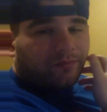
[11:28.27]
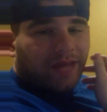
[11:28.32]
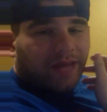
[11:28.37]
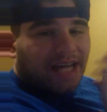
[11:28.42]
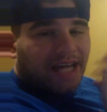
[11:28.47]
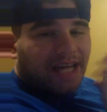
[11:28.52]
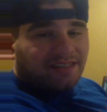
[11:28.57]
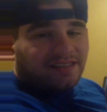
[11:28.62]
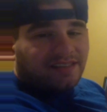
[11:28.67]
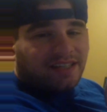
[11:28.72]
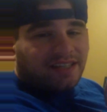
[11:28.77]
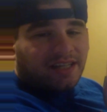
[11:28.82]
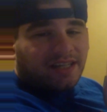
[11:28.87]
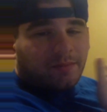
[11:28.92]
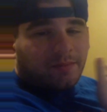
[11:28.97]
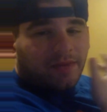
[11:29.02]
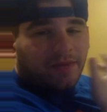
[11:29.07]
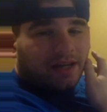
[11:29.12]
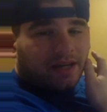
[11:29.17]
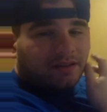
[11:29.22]
any
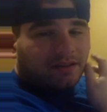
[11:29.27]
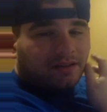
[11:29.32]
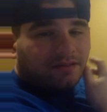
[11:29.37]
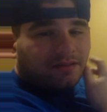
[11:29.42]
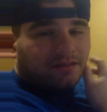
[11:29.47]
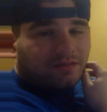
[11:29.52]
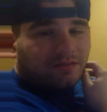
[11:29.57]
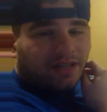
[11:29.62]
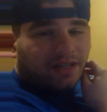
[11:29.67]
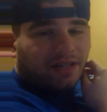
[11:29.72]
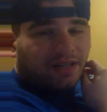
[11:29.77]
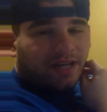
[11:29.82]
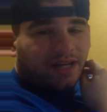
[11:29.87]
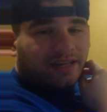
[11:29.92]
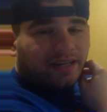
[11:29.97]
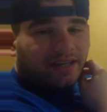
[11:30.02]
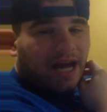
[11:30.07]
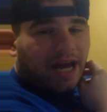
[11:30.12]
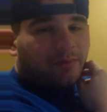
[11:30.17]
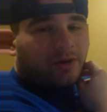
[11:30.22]
team that can
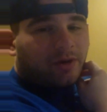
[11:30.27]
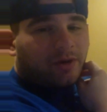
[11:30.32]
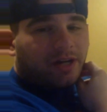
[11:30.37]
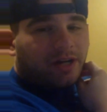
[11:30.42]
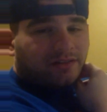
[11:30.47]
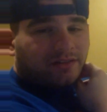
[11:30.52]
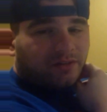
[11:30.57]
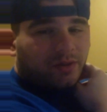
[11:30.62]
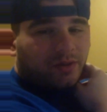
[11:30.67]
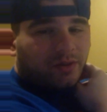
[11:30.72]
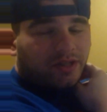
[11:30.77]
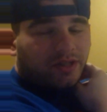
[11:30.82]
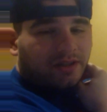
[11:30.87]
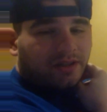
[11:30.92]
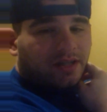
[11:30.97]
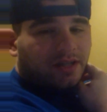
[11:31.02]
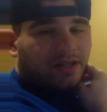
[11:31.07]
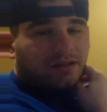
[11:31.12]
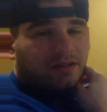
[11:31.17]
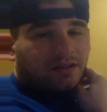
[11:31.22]
let Kaepernick do what he
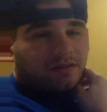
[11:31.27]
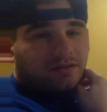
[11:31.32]
did,